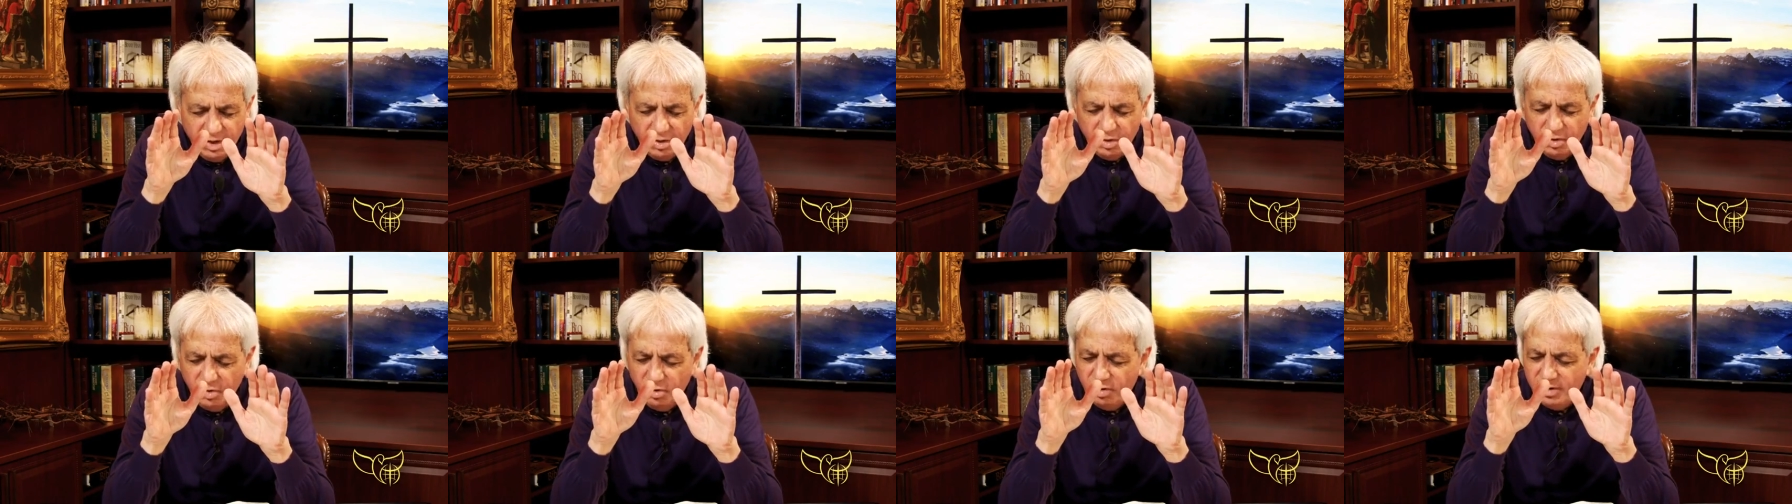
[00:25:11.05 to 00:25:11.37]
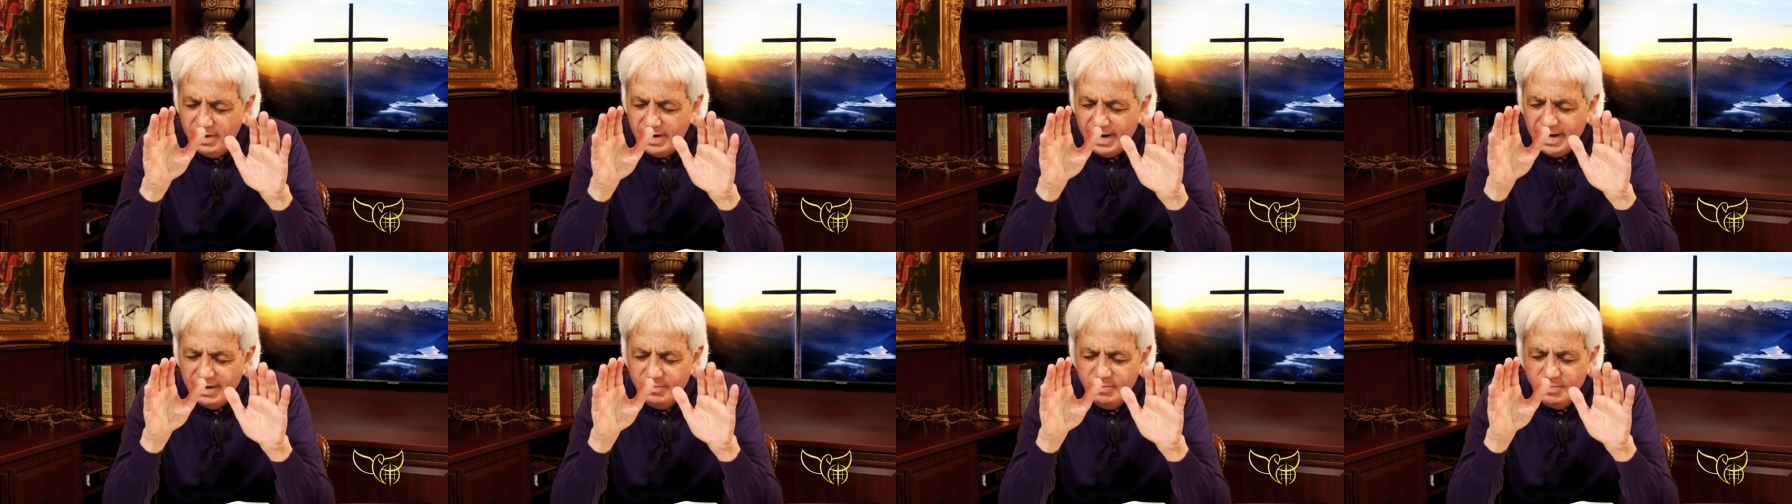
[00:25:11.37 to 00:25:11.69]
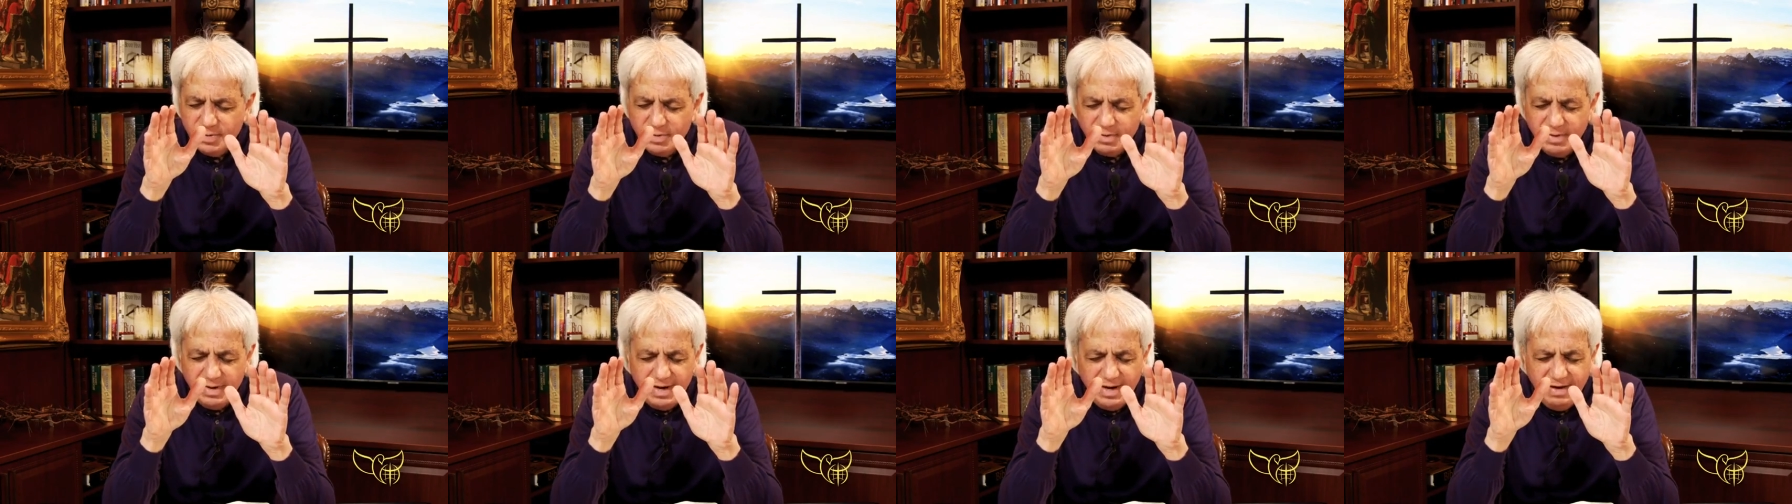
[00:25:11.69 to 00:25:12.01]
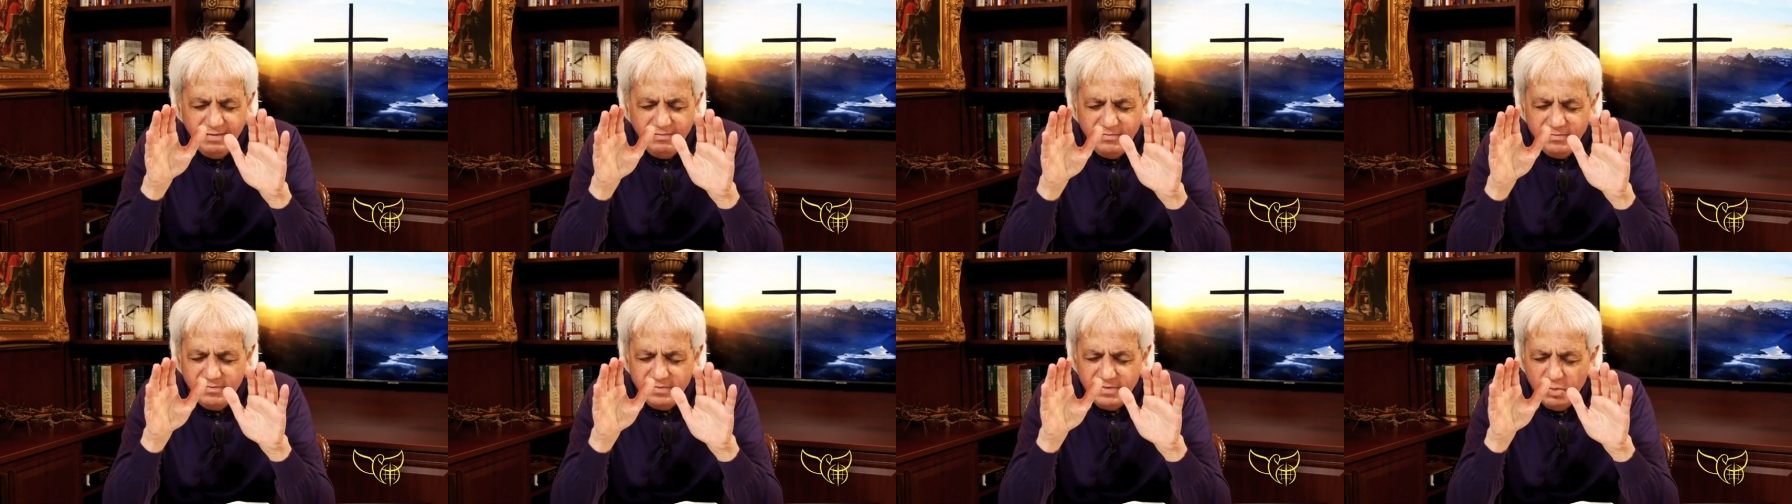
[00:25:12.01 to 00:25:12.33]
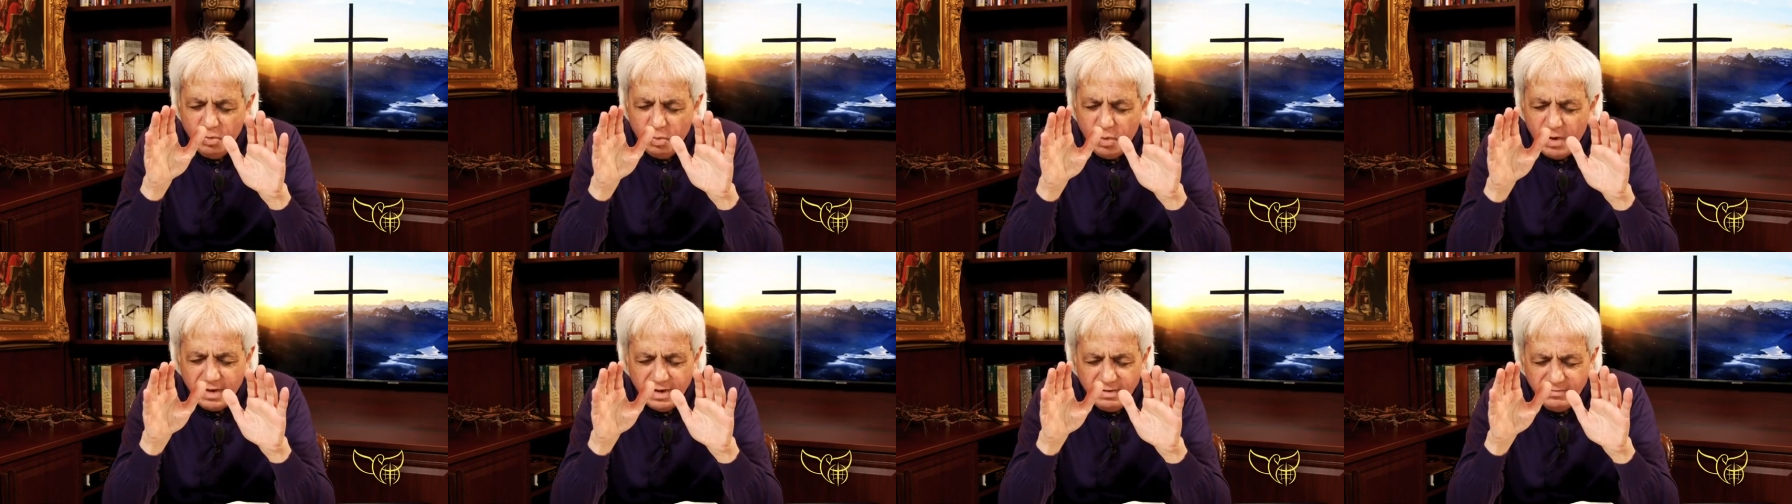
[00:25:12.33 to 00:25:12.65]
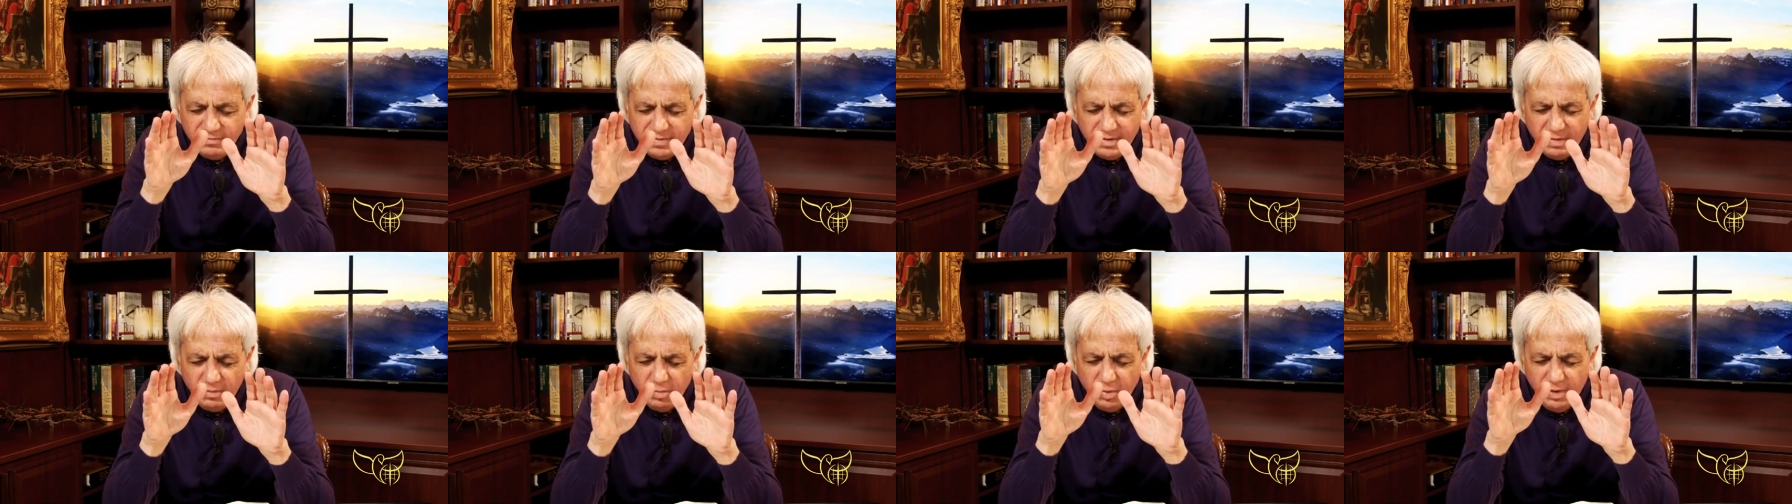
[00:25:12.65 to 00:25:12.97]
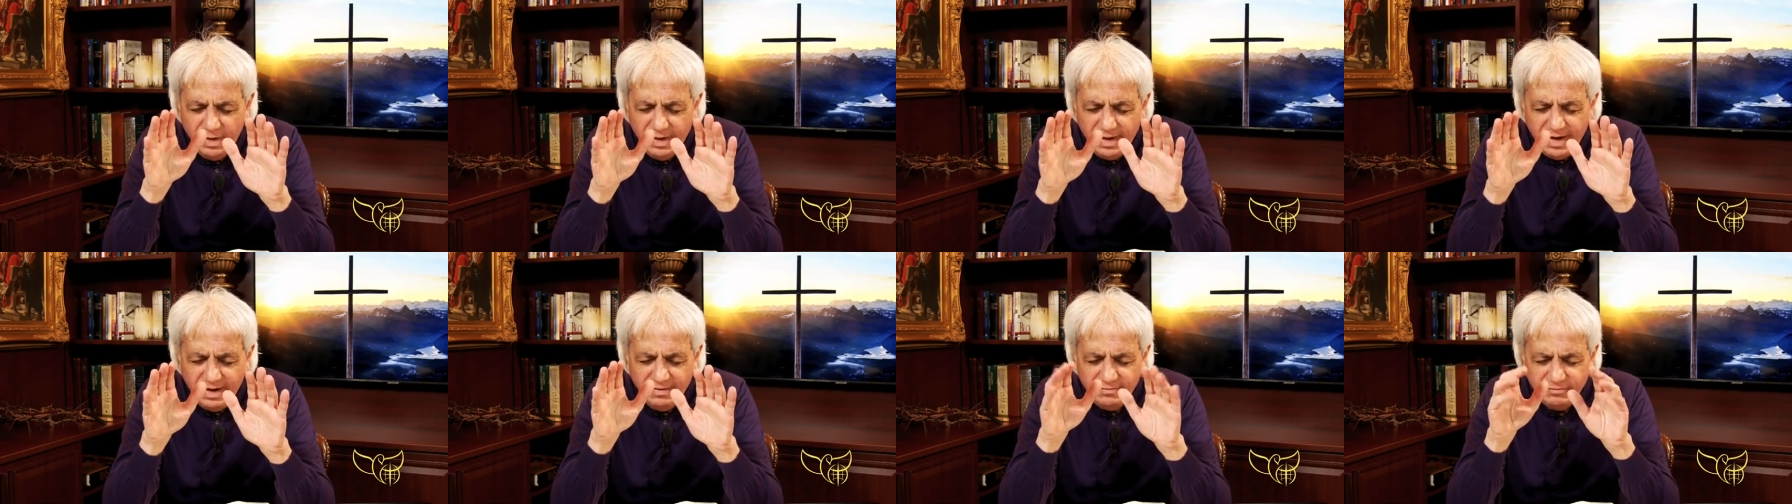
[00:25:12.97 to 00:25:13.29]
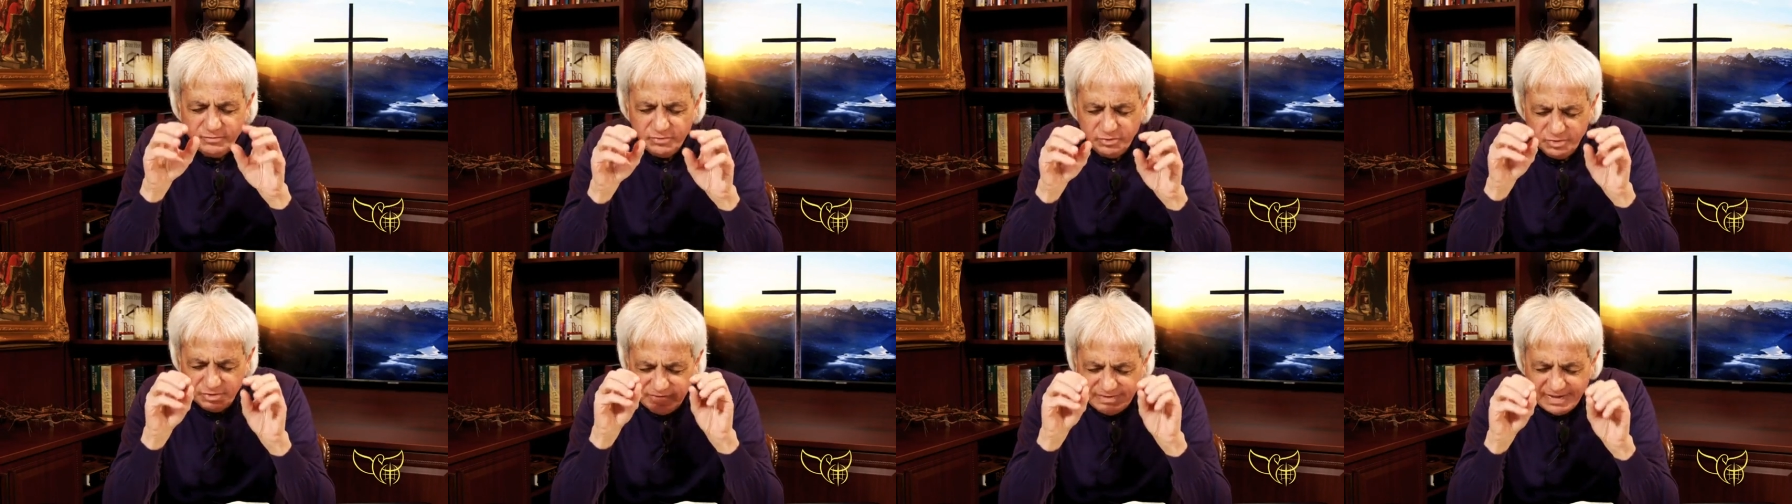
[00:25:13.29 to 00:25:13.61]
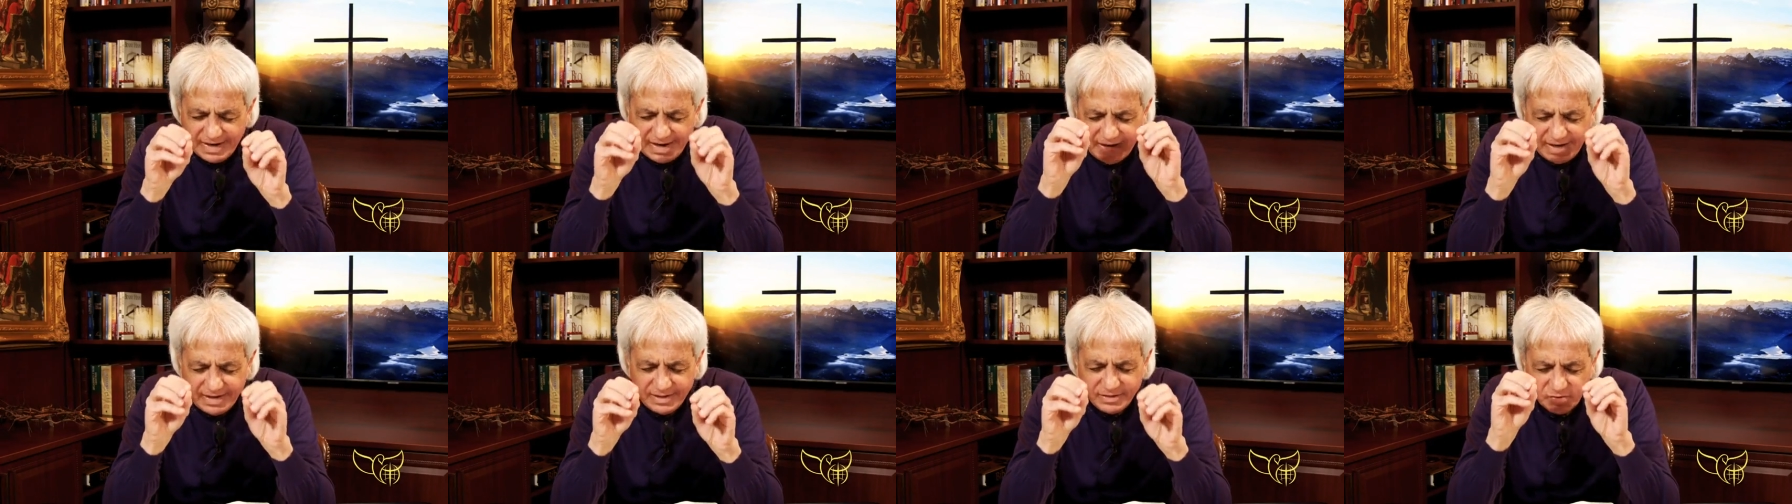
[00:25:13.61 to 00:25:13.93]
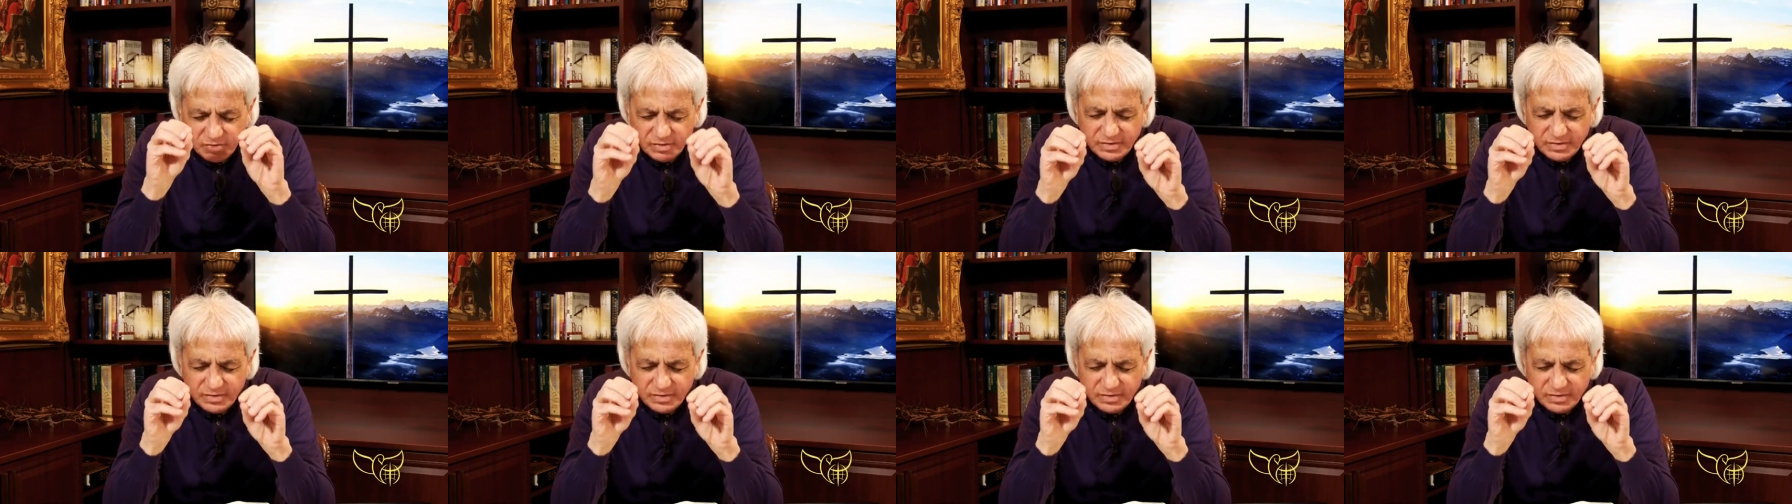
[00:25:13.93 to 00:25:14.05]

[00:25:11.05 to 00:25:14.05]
Lord, I pray every one of them will have today,